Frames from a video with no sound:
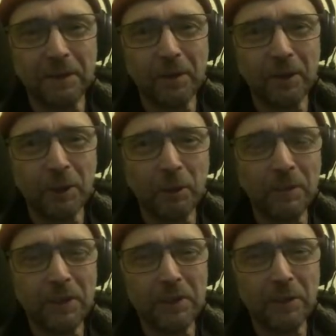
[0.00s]
Oh, you want
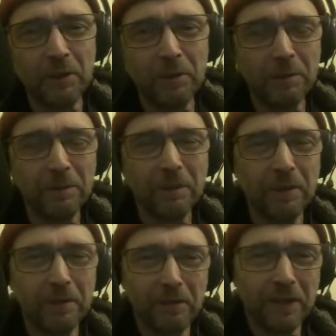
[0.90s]
me to do
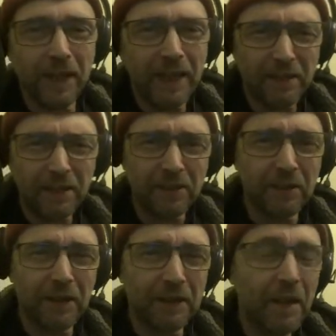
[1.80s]
the 80s
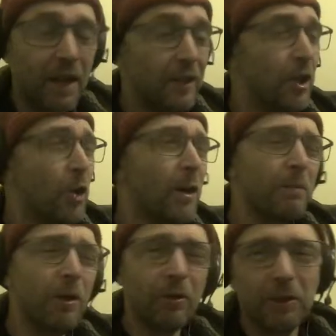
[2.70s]
thing? No,
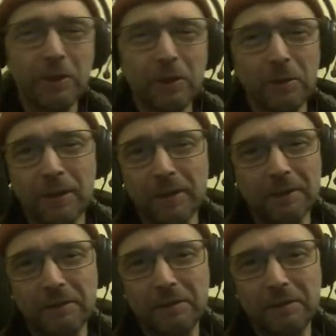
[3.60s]
I'm not going to do that.